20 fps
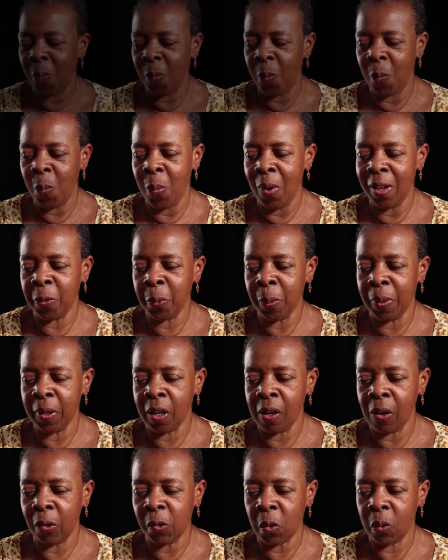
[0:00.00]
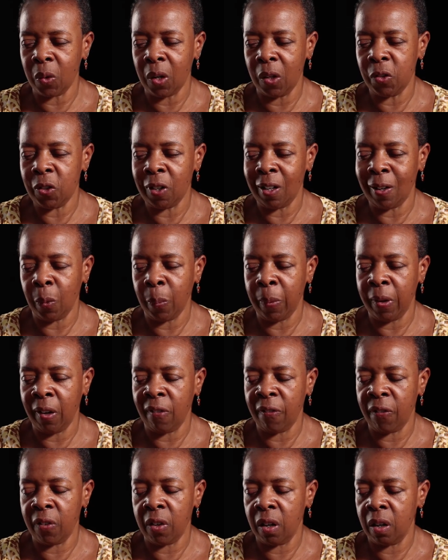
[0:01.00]
With what goes on in child
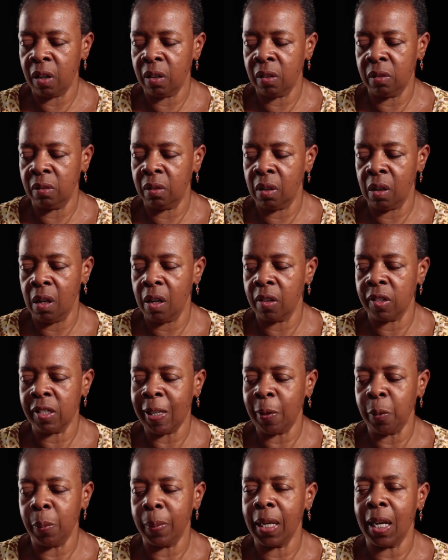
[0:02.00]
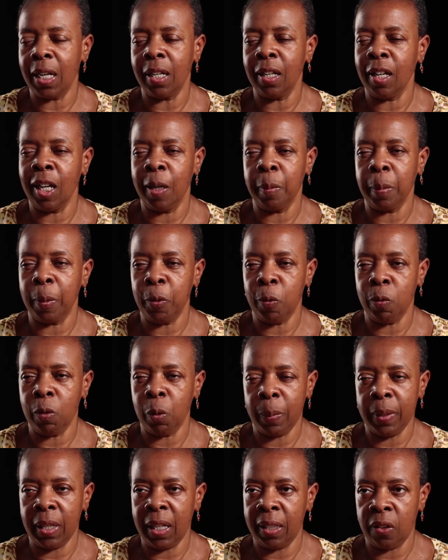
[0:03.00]
welfare, the next day we had to get up and do what
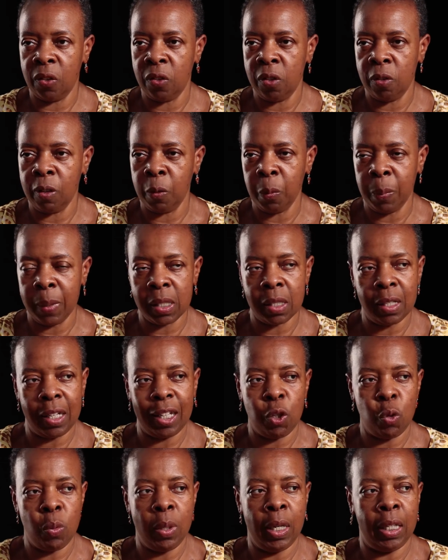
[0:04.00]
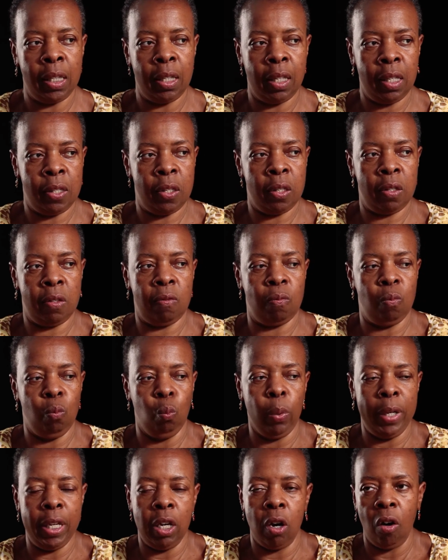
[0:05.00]
we had to do. It wasn't like you get this
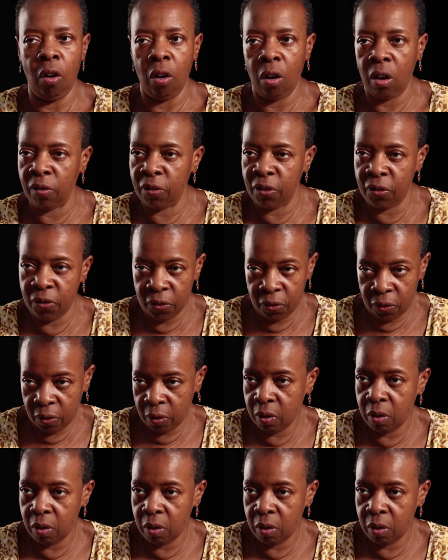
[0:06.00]
week off.